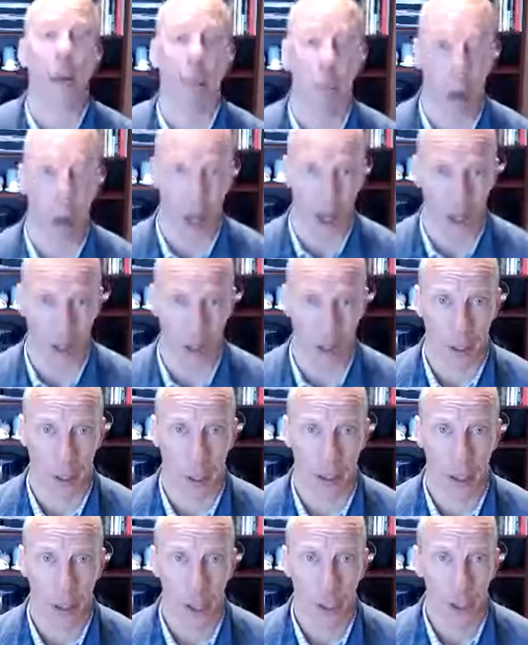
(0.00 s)
about it?
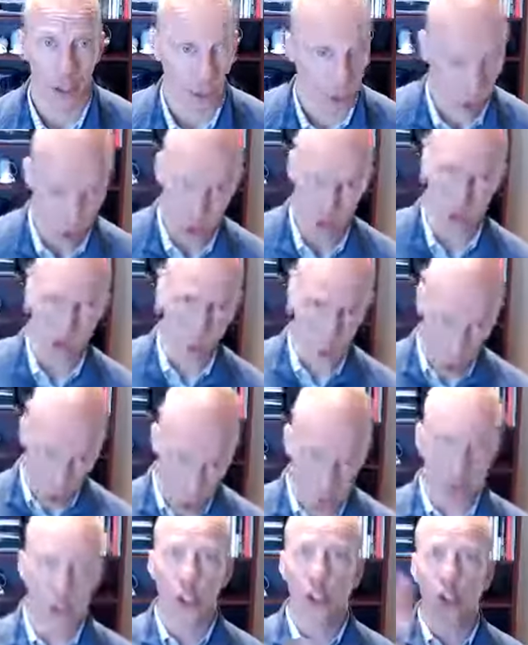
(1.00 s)
You
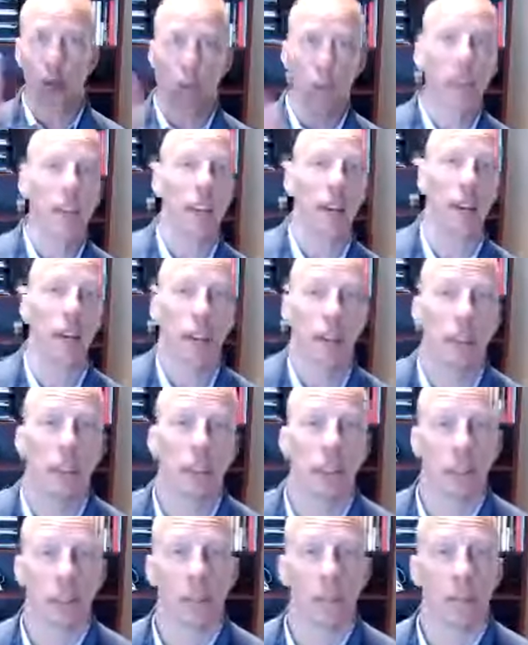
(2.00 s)
should just speak.
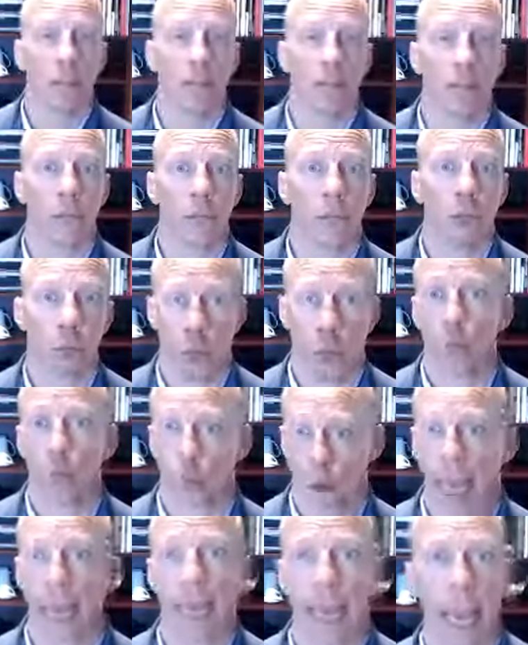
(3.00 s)
Shoot,
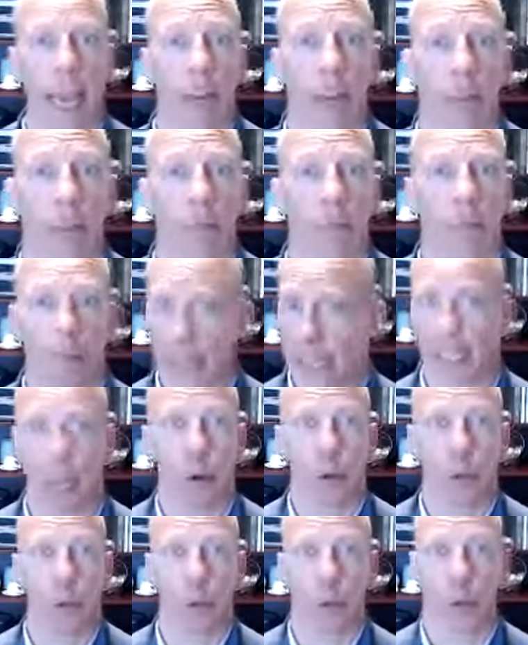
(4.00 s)
ready, aim. That's how
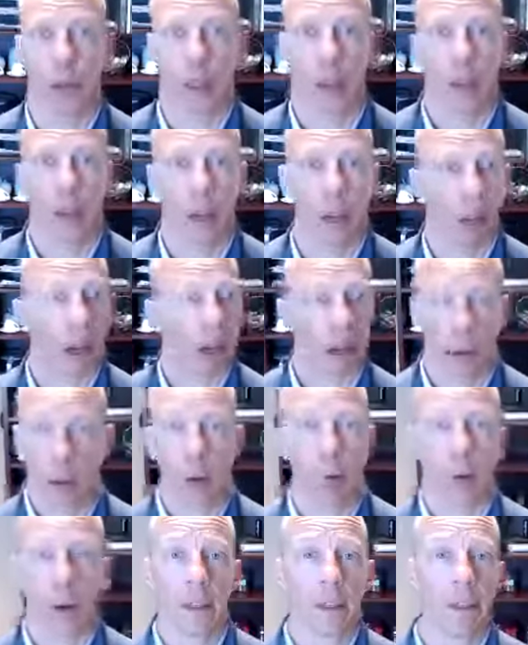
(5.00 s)
we do it. I
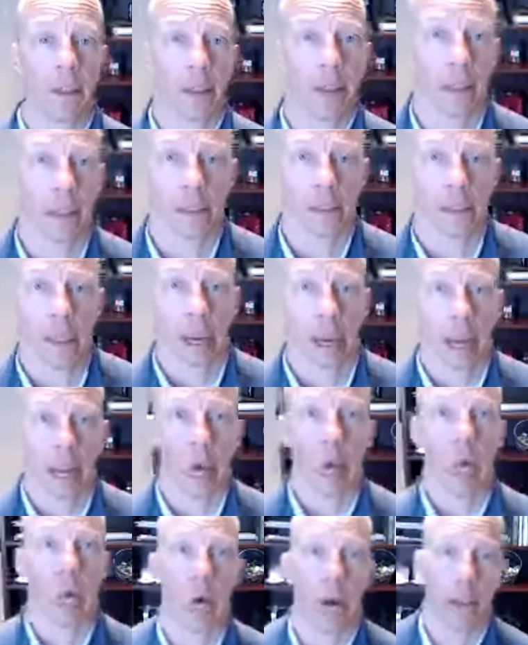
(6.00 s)
don't want that. I
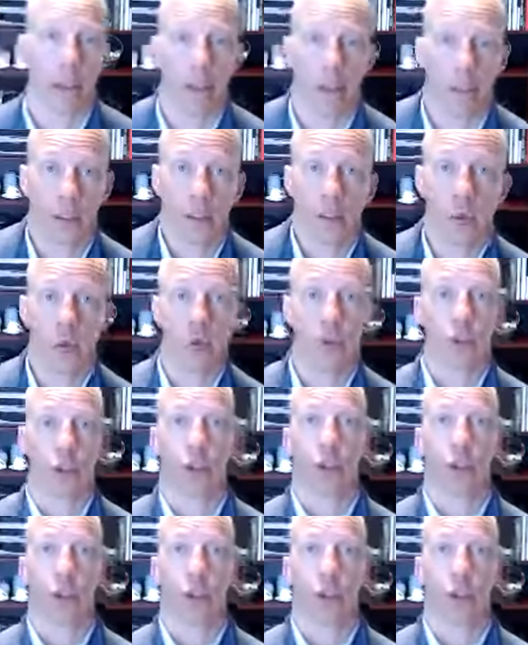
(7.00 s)
don't want to use a